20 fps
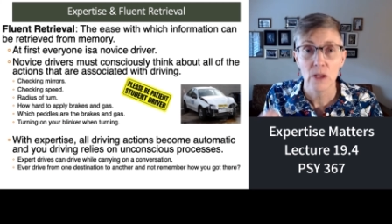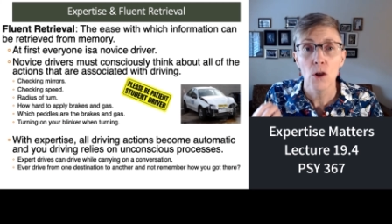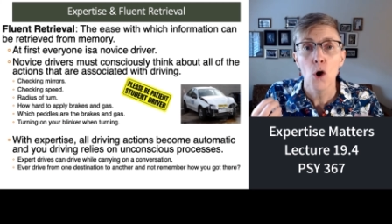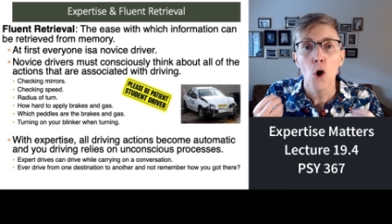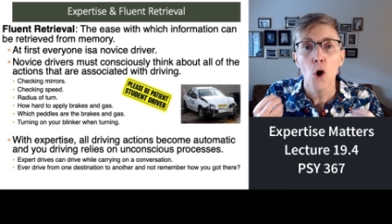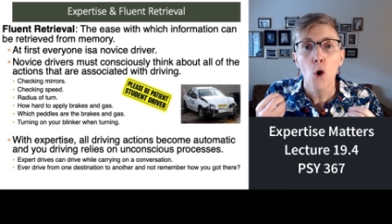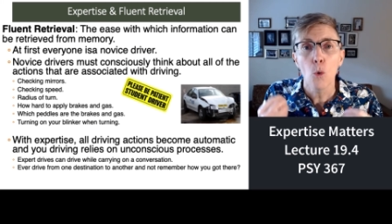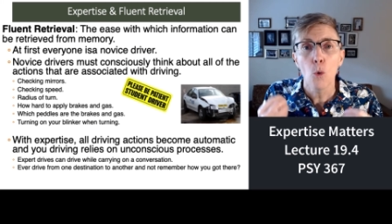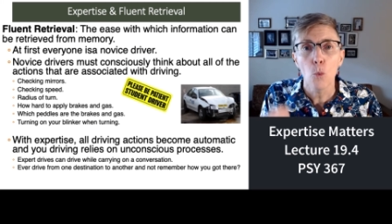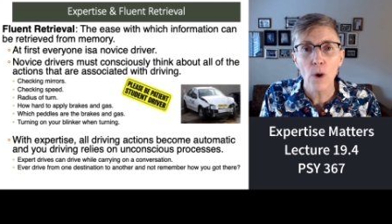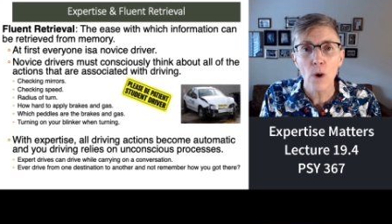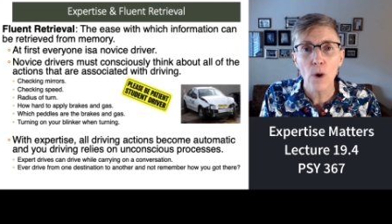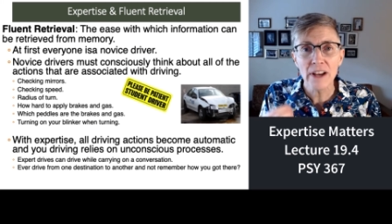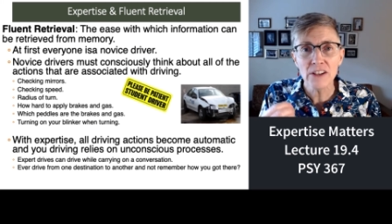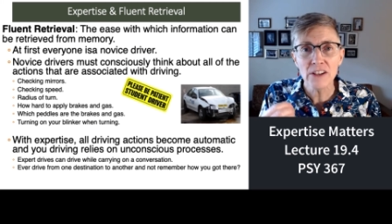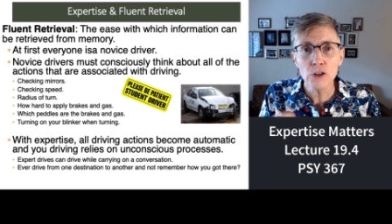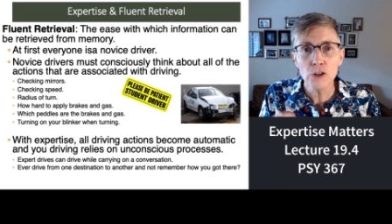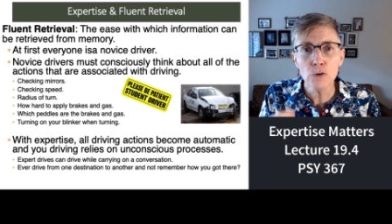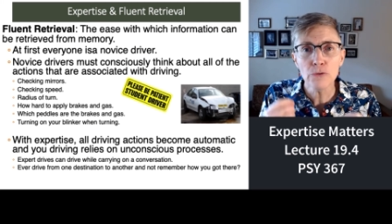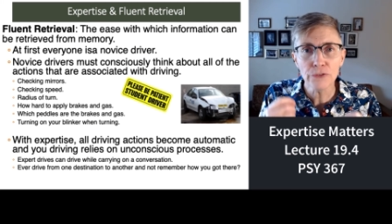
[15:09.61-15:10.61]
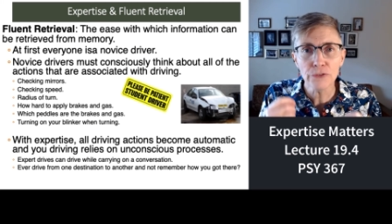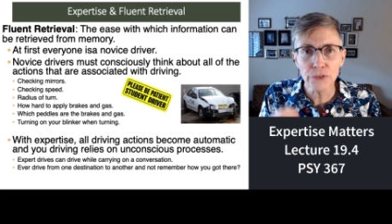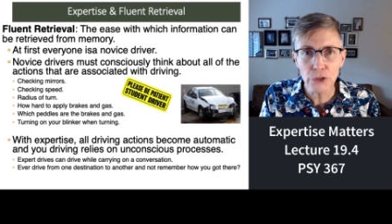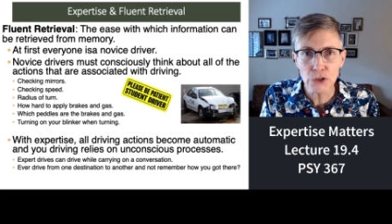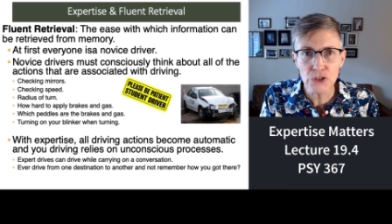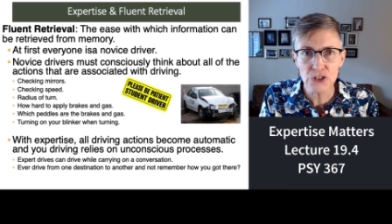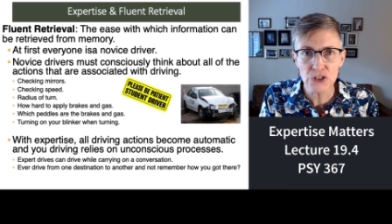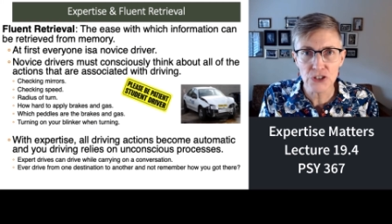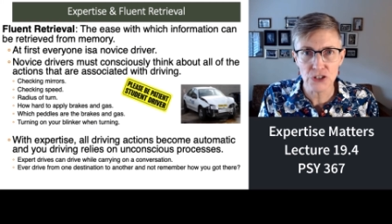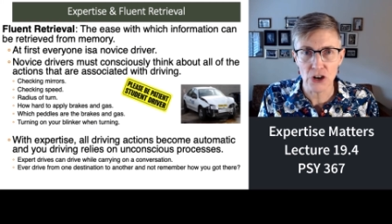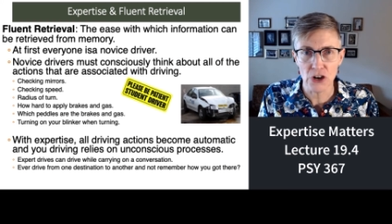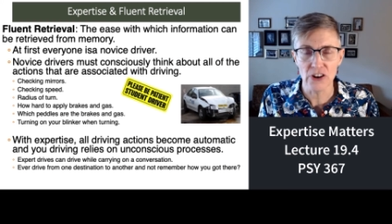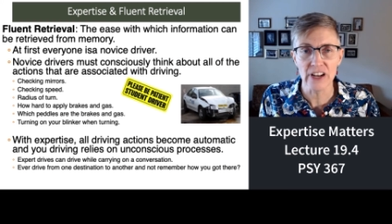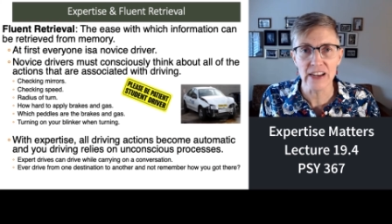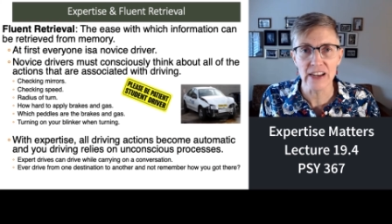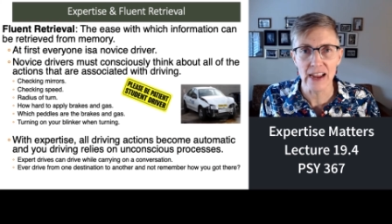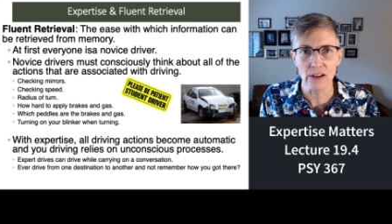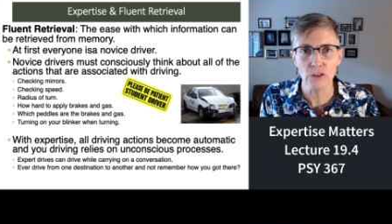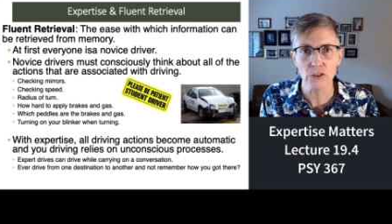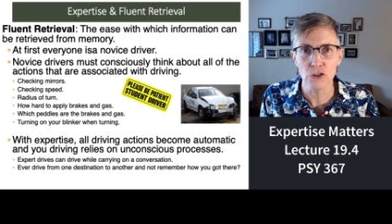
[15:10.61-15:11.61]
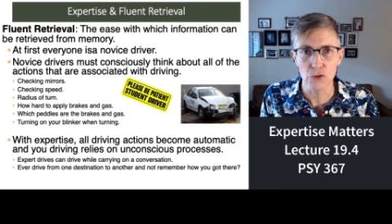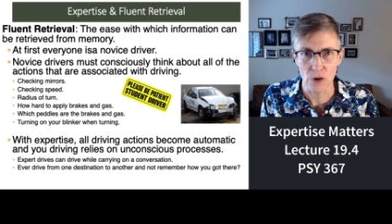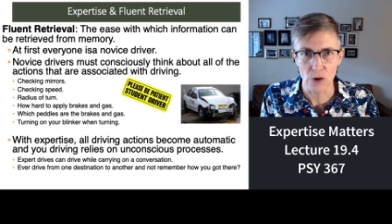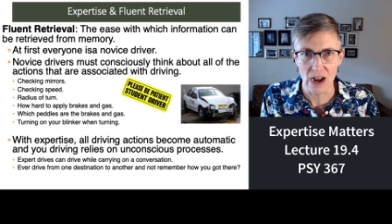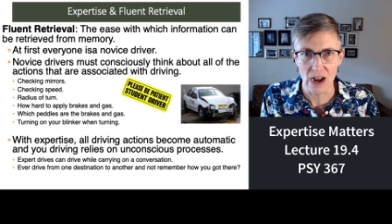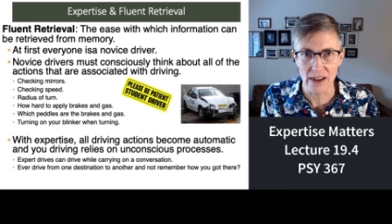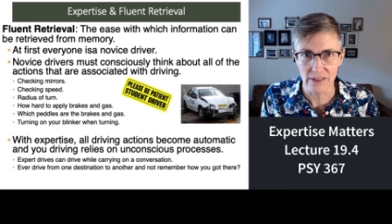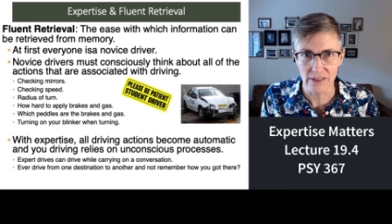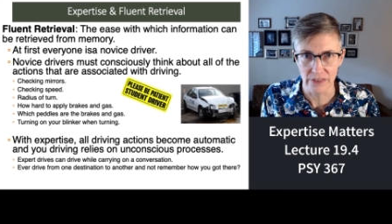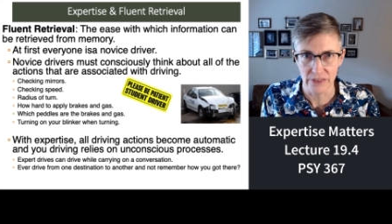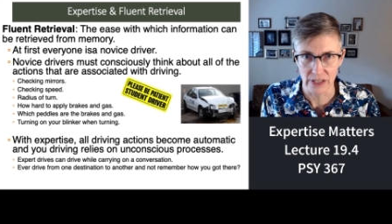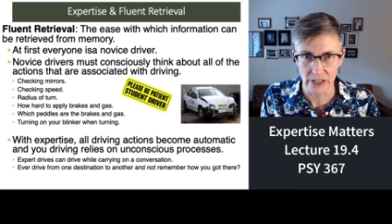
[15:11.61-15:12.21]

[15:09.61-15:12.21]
When you first started out driving,